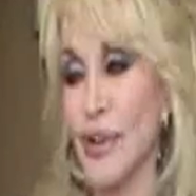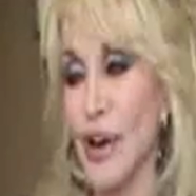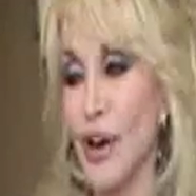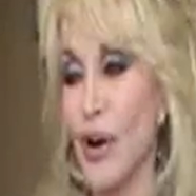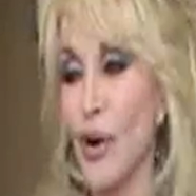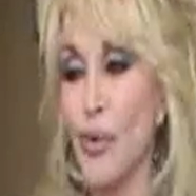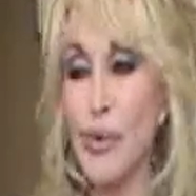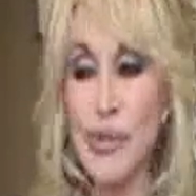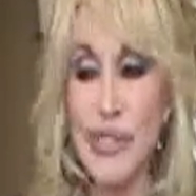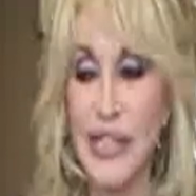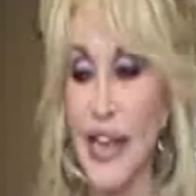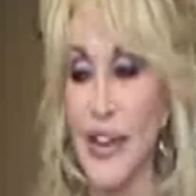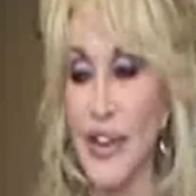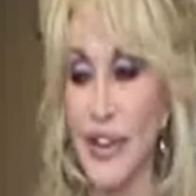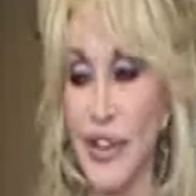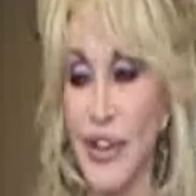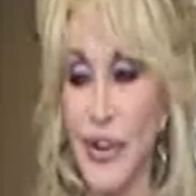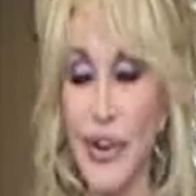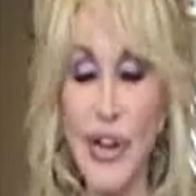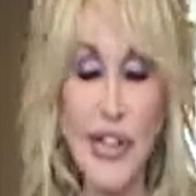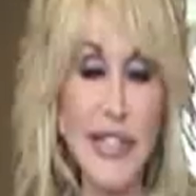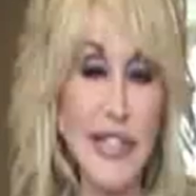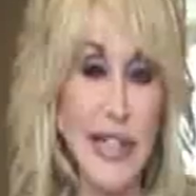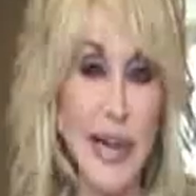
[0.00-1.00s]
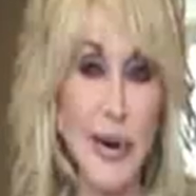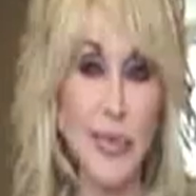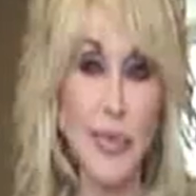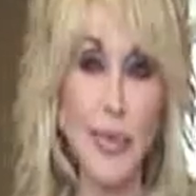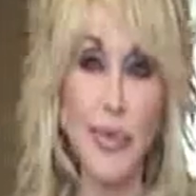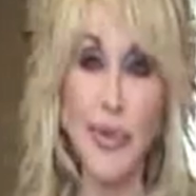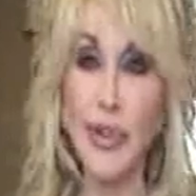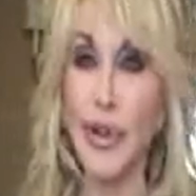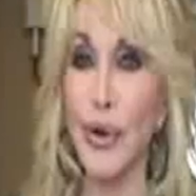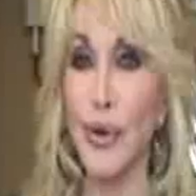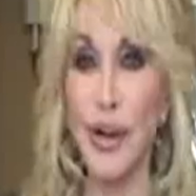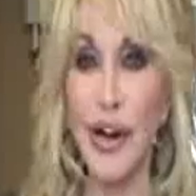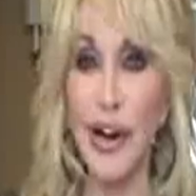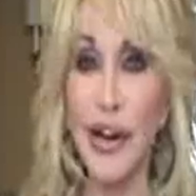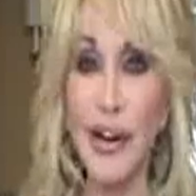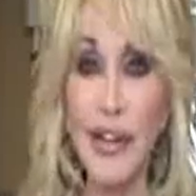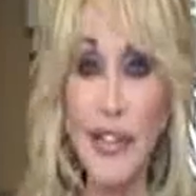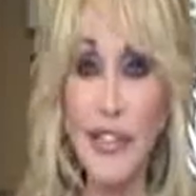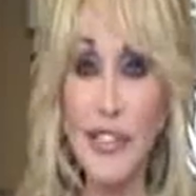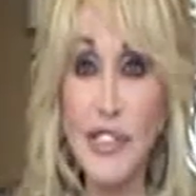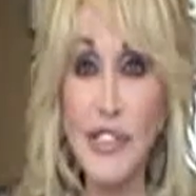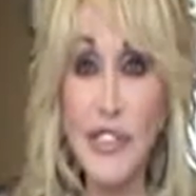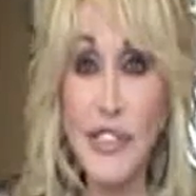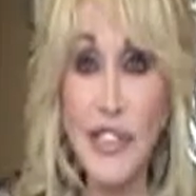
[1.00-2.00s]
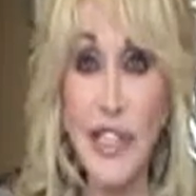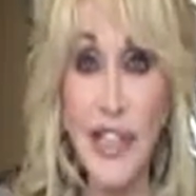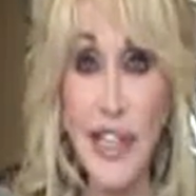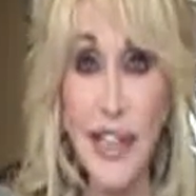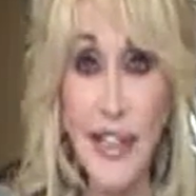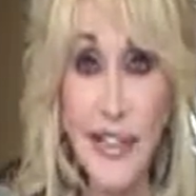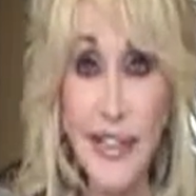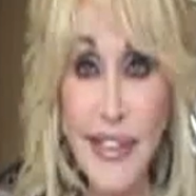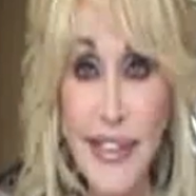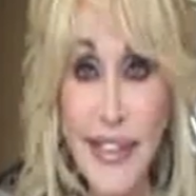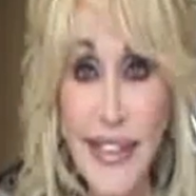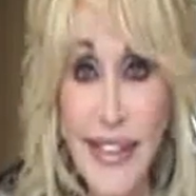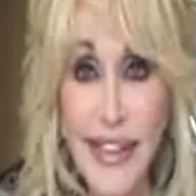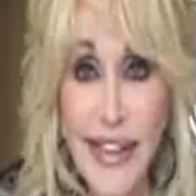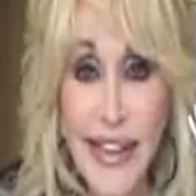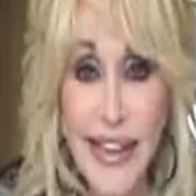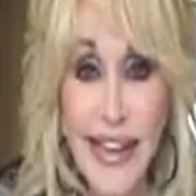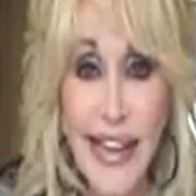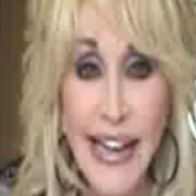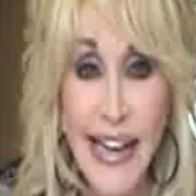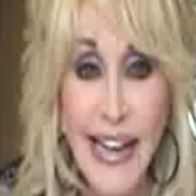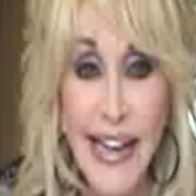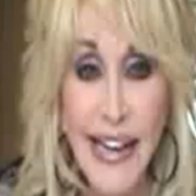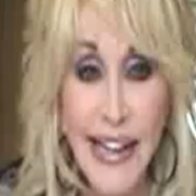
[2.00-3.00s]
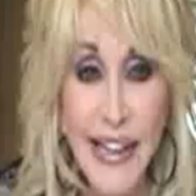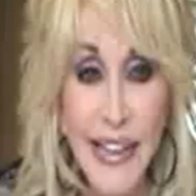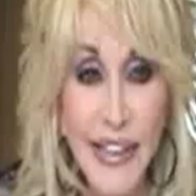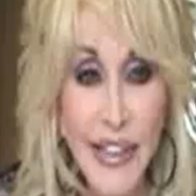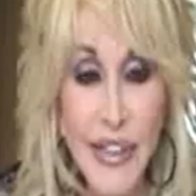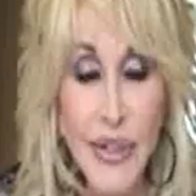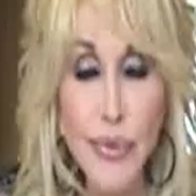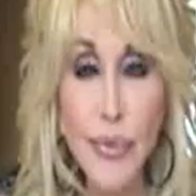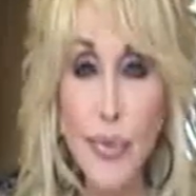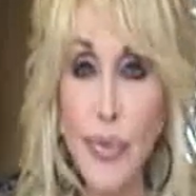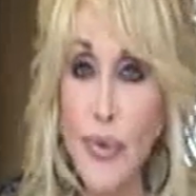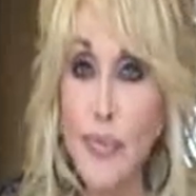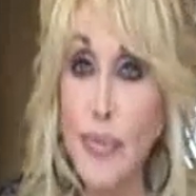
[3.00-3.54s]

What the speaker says: We always had a great time when we go to Ireland, Scotland, and England.